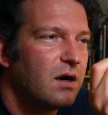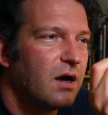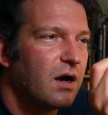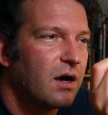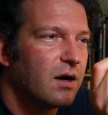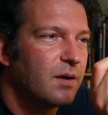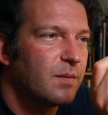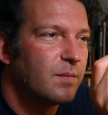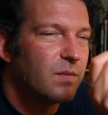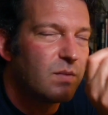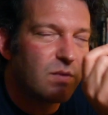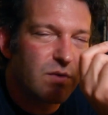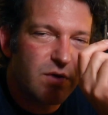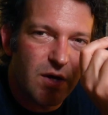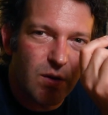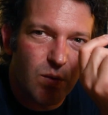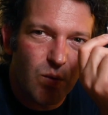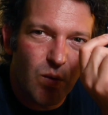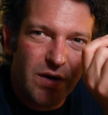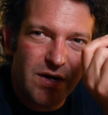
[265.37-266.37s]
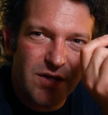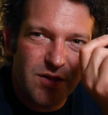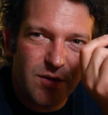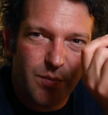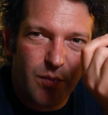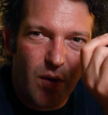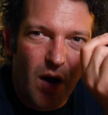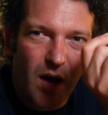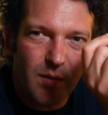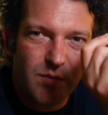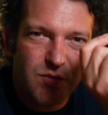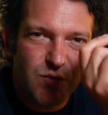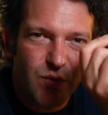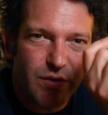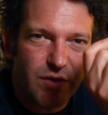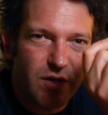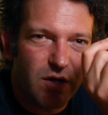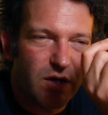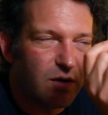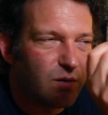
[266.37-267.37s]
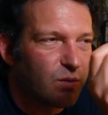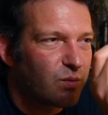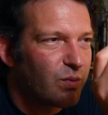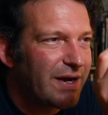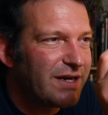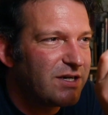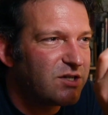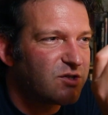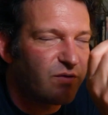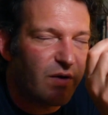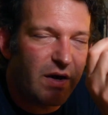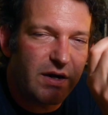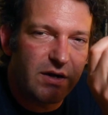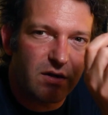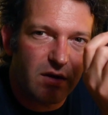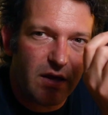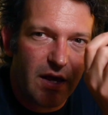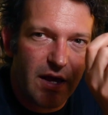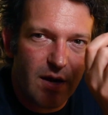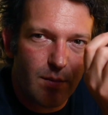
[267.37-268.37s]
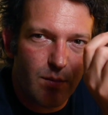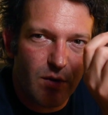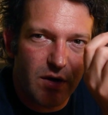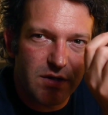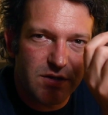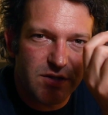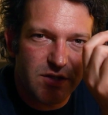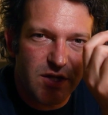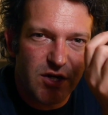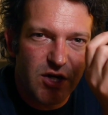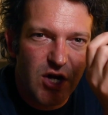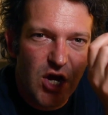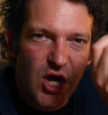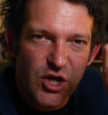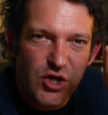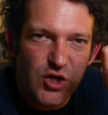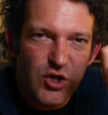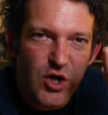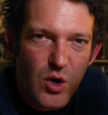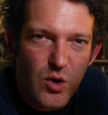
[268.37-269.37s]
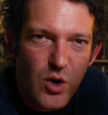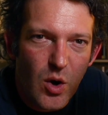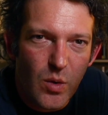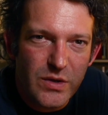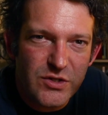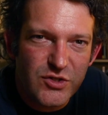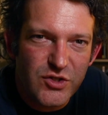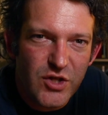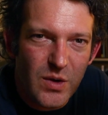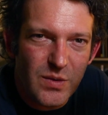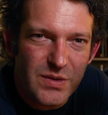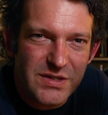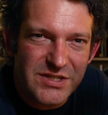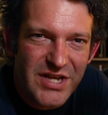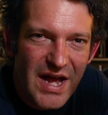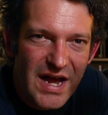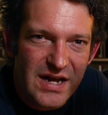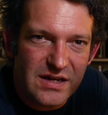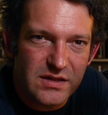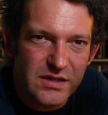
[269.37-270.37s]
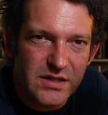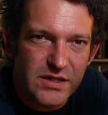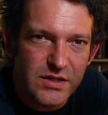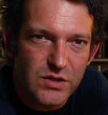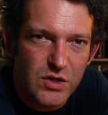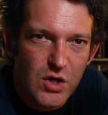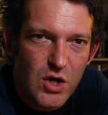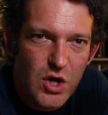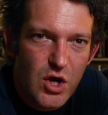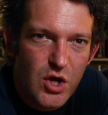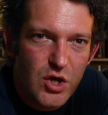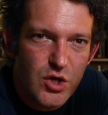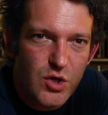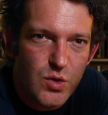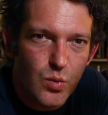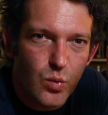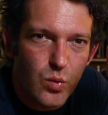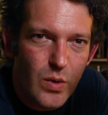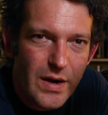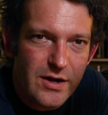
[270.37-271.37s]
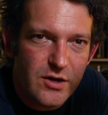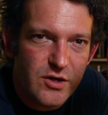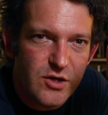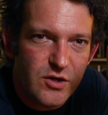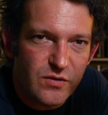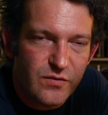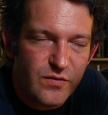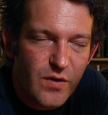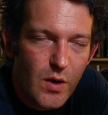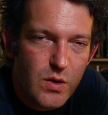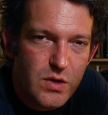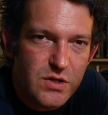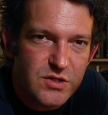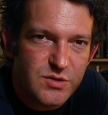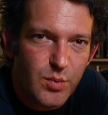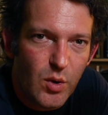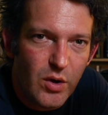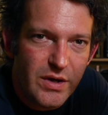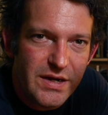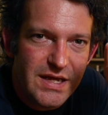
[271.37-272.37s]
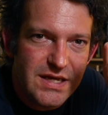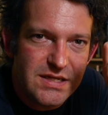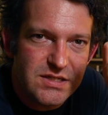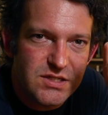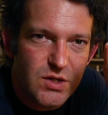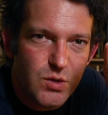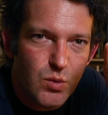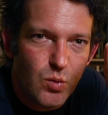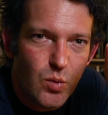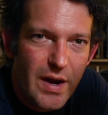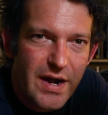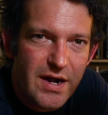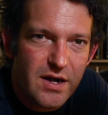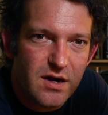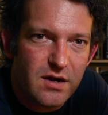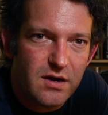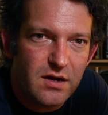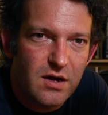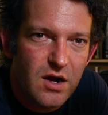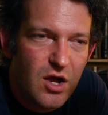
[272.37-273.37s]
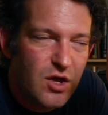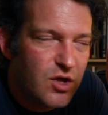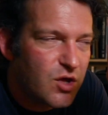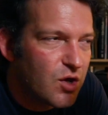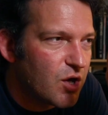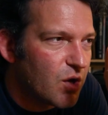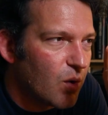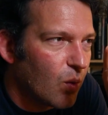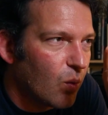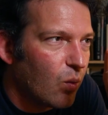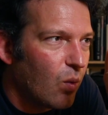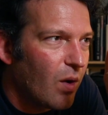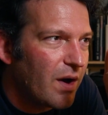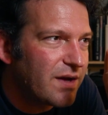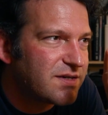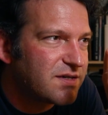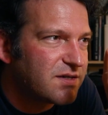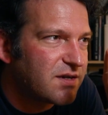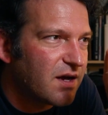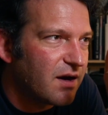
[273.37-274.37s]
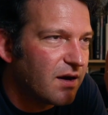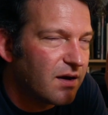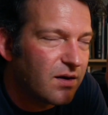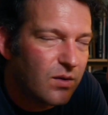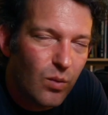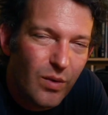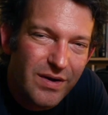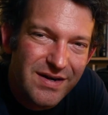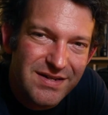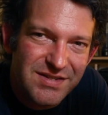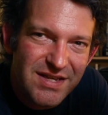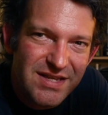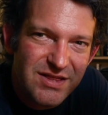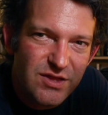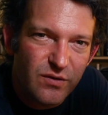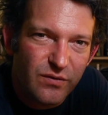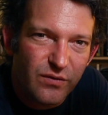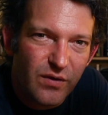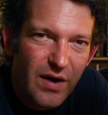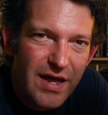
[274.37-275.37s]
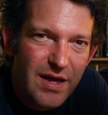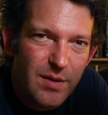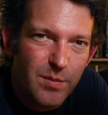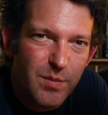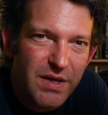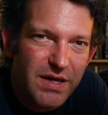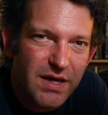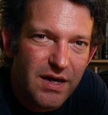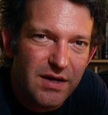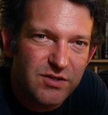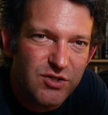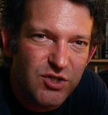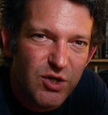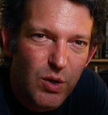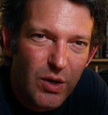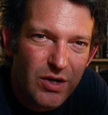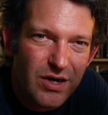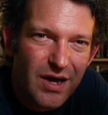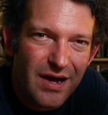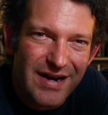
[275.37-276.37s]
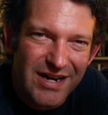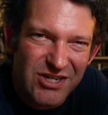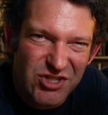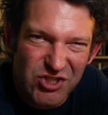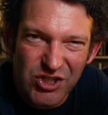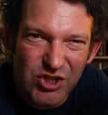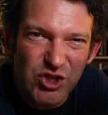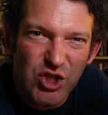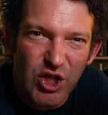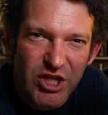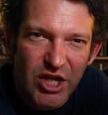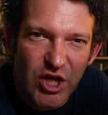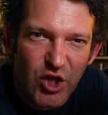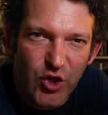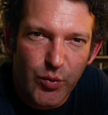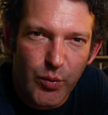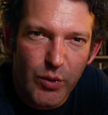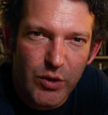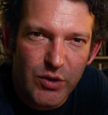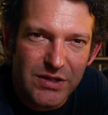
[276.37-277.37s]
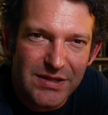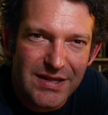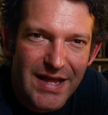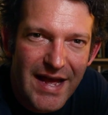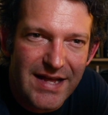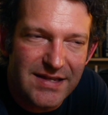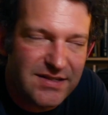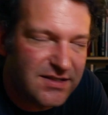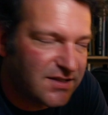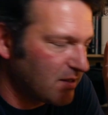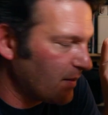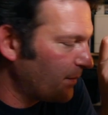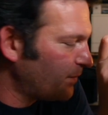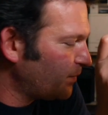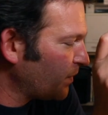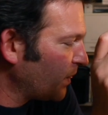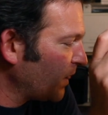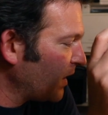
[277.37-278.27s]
Uh, you know, one of the problems with a rangefinder camera is that you don't always know exactly where your focus point is and where you know what uh, what is in the frame because you are not actually looking through the lens.